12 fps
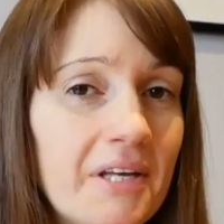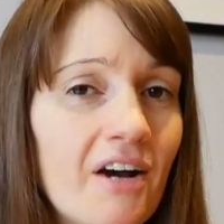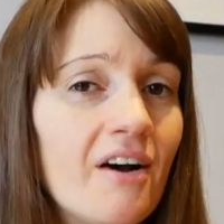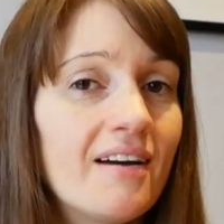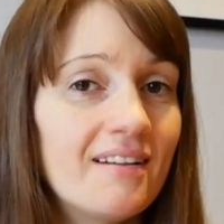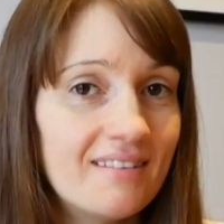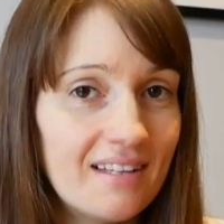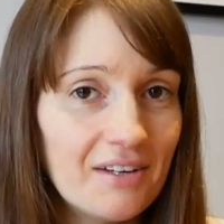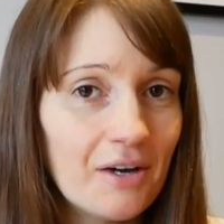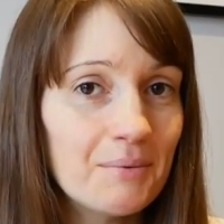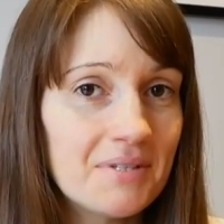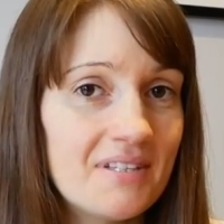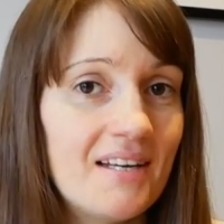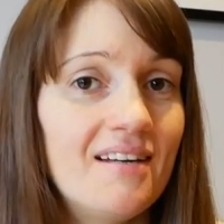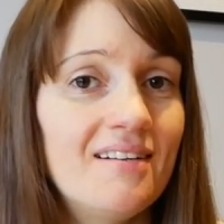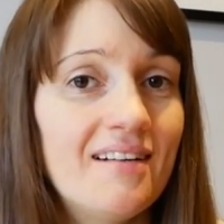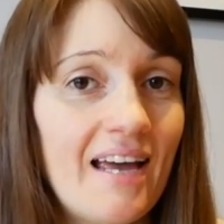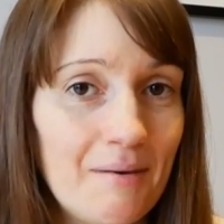yeah, I think I was
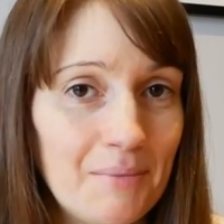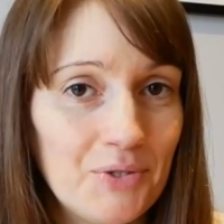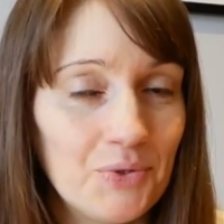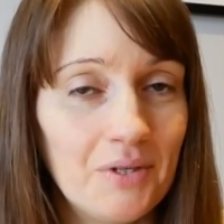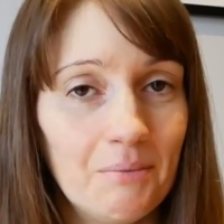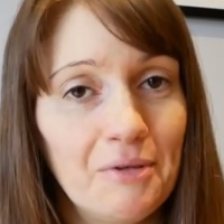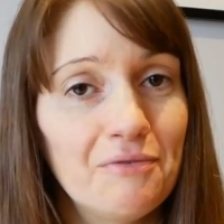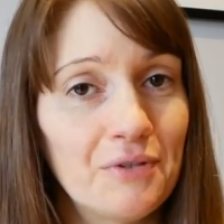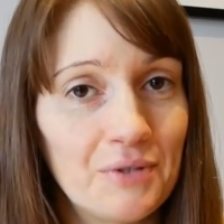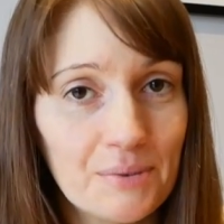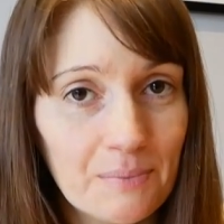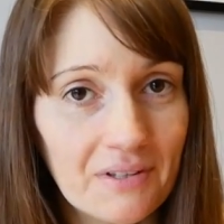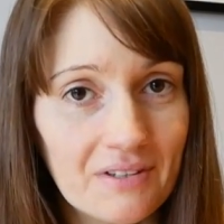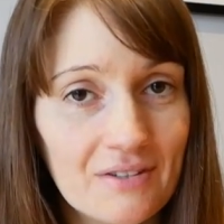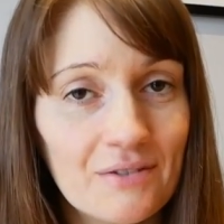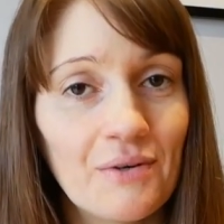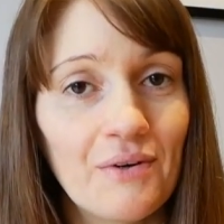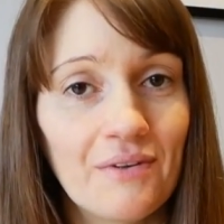saying Amy's joining me for the
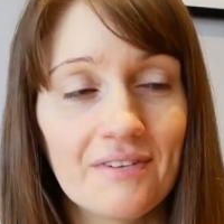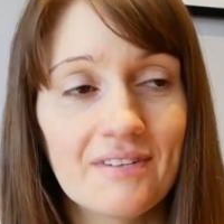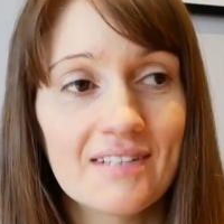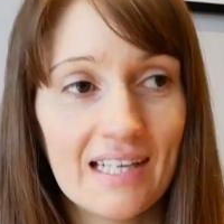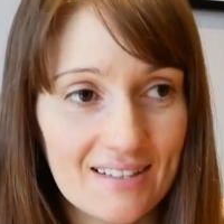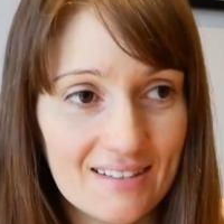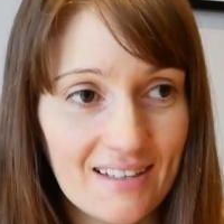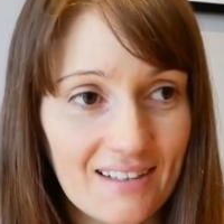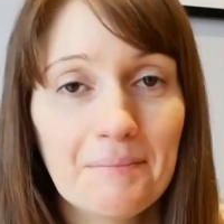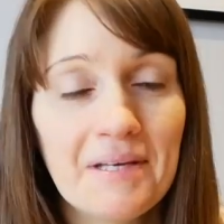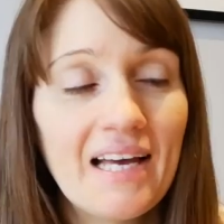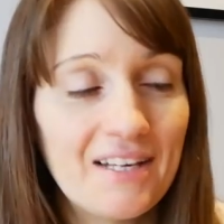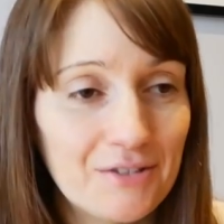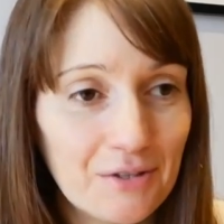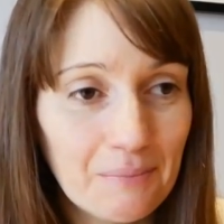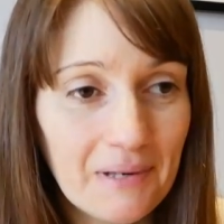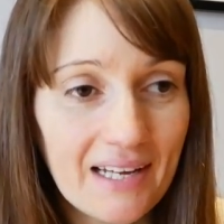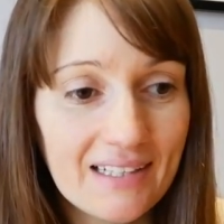sprints on Saturday. But yeah, so the
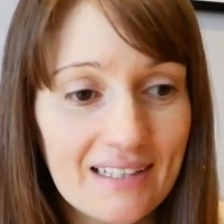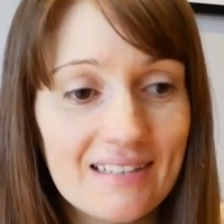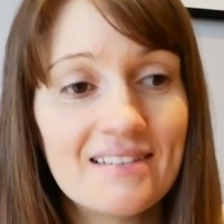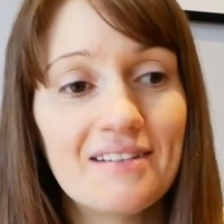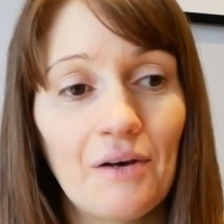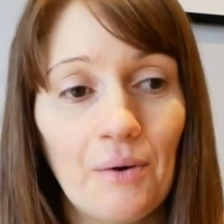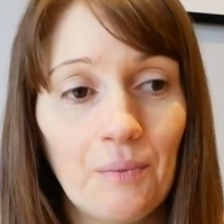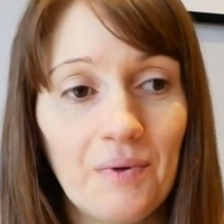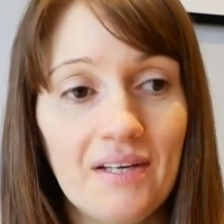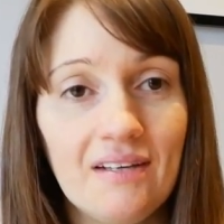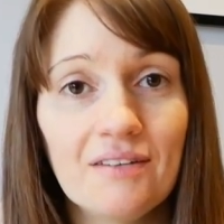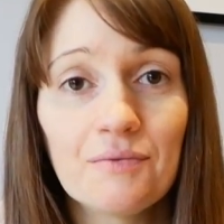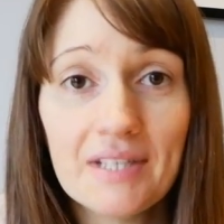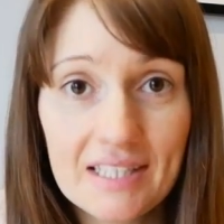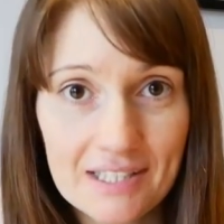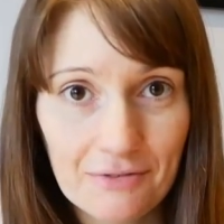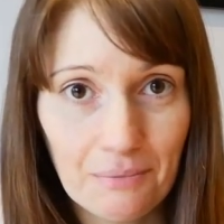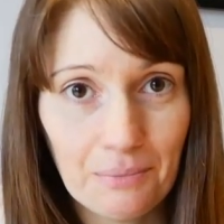plan is that we read a
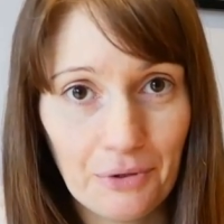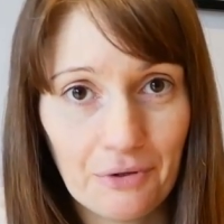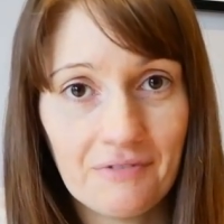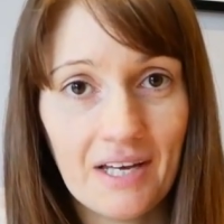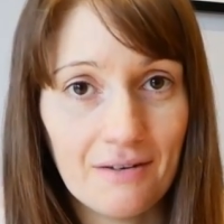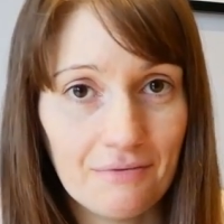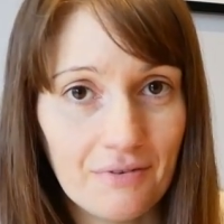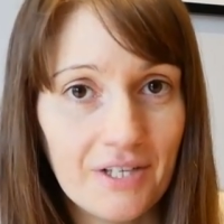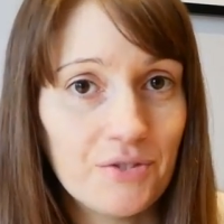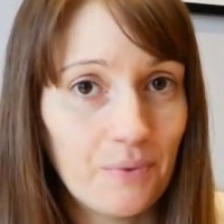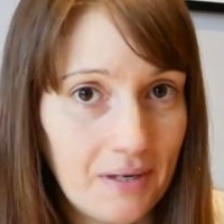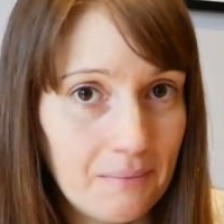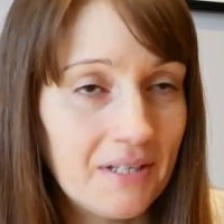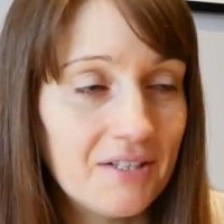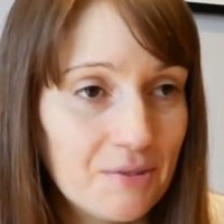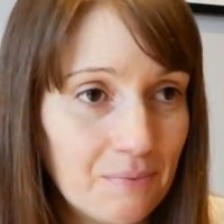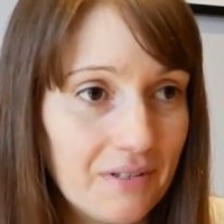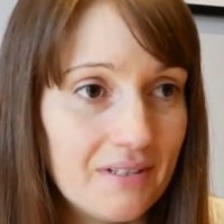different book for every 20 minute
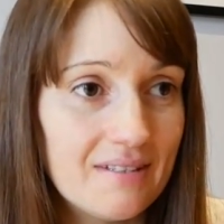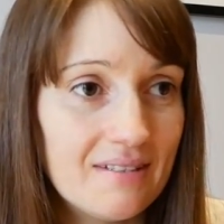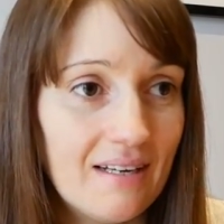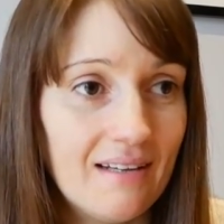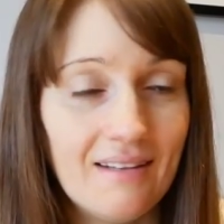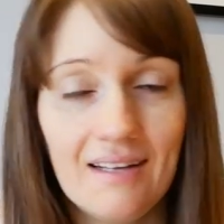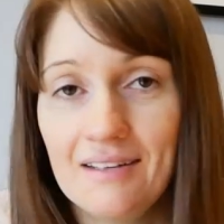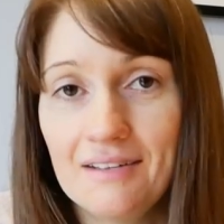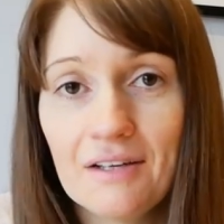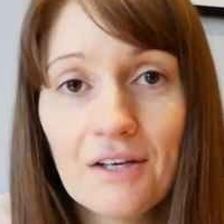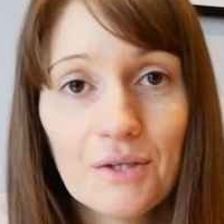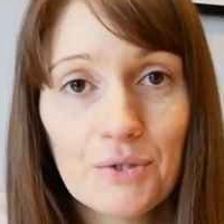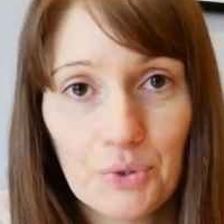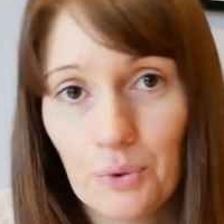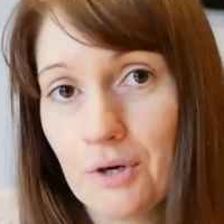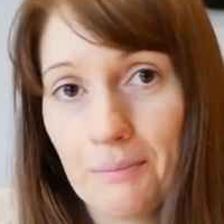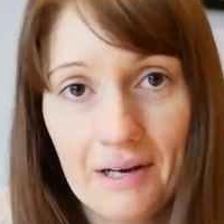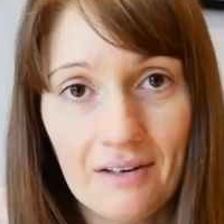sprints and then
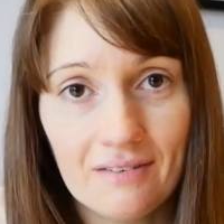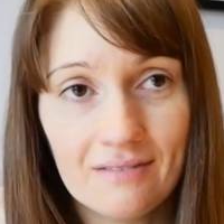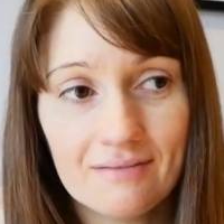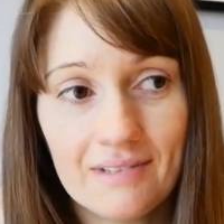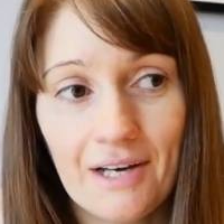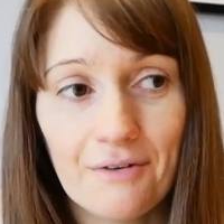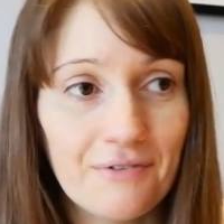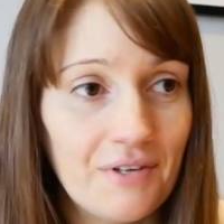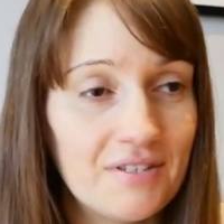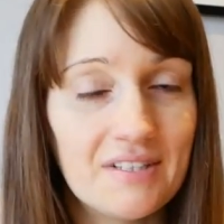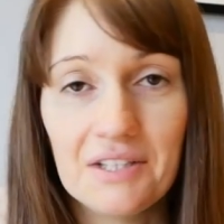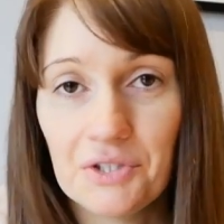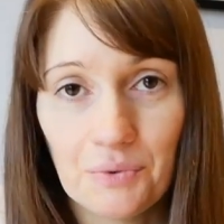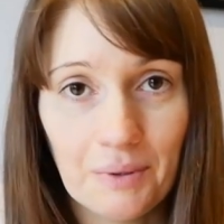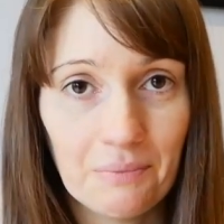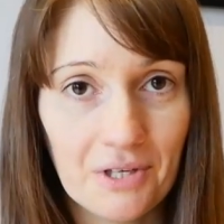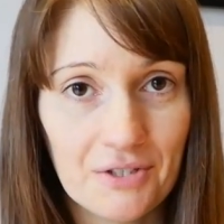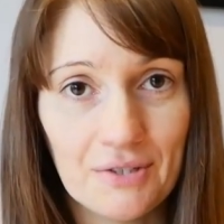talk about our first initial
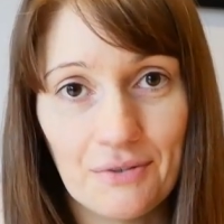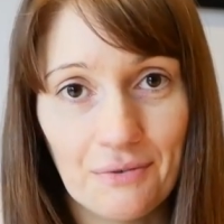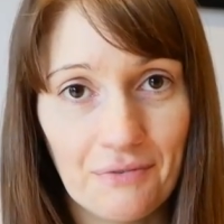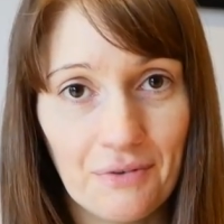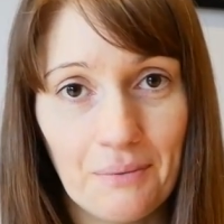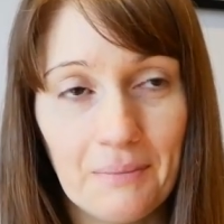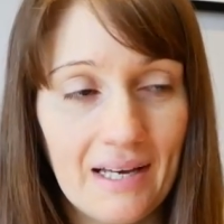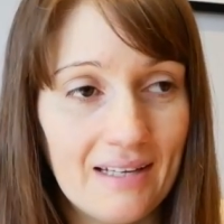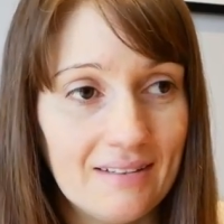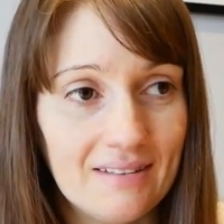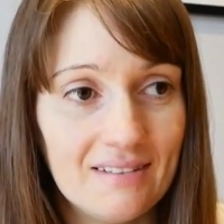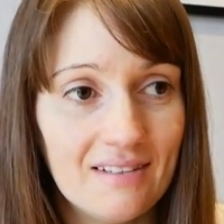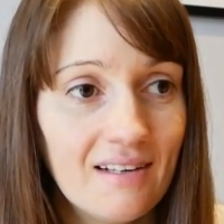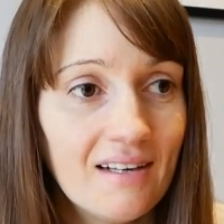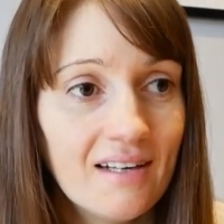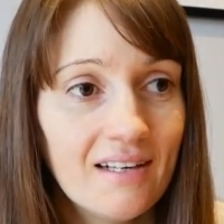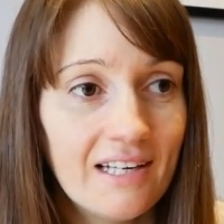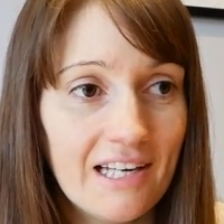impressions of them and
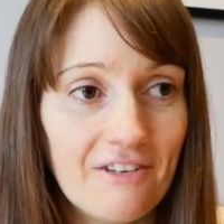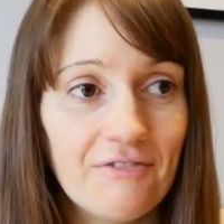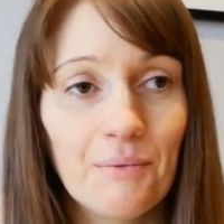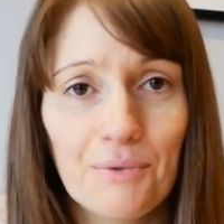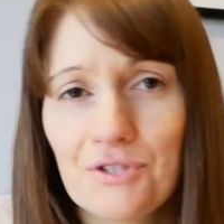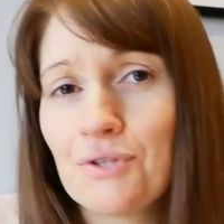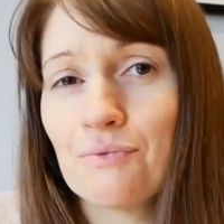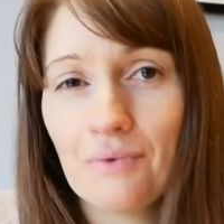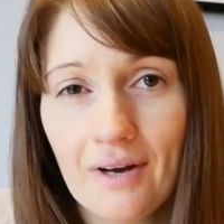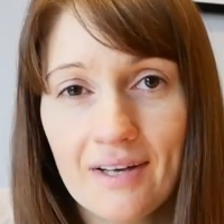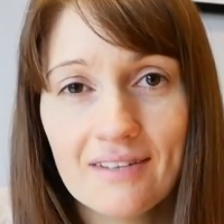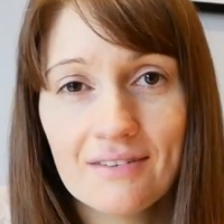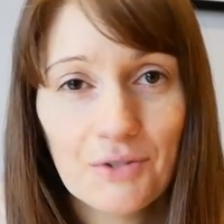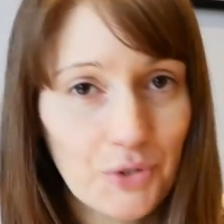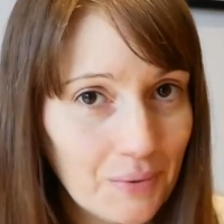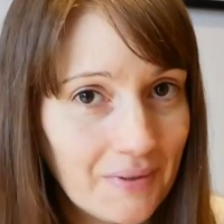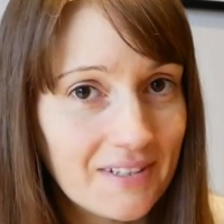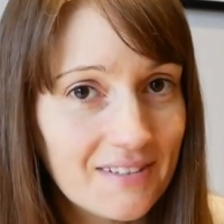if it was the right
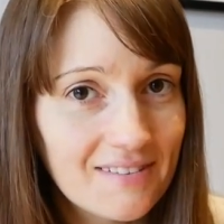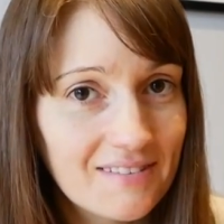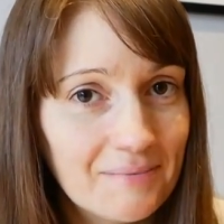choice,